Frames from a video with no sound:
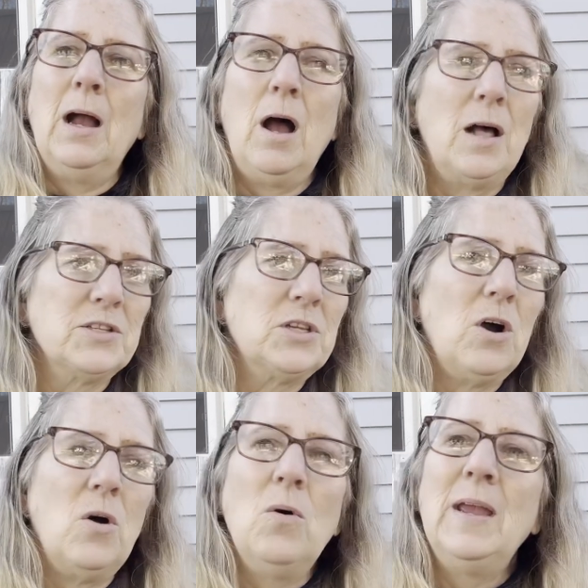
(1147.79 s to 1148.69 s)

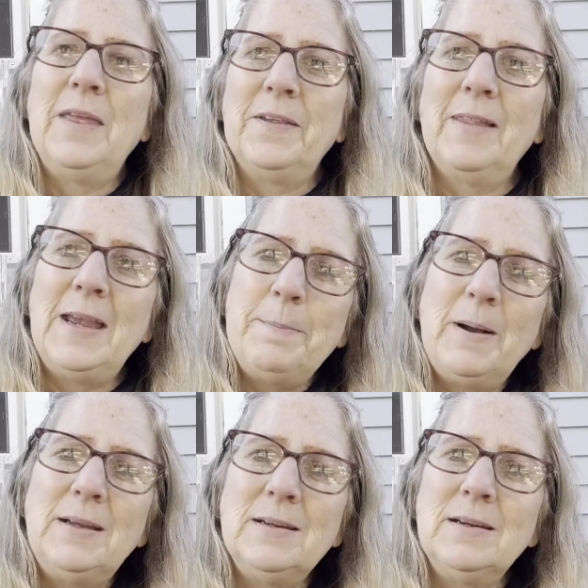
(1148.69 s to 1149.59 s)
Also, hit the like
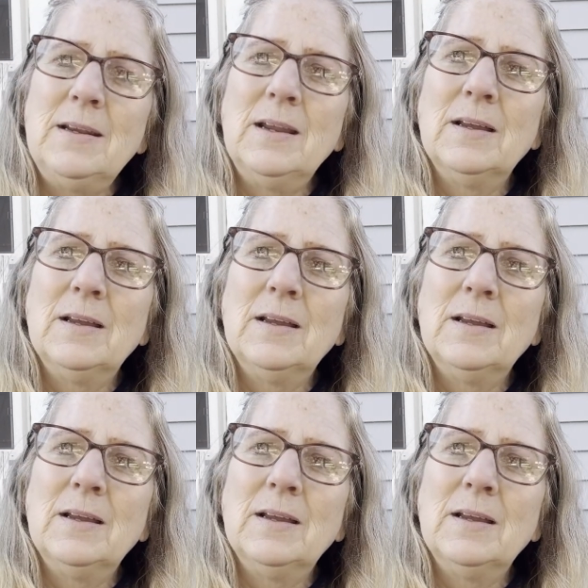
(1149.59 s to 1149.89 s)
button,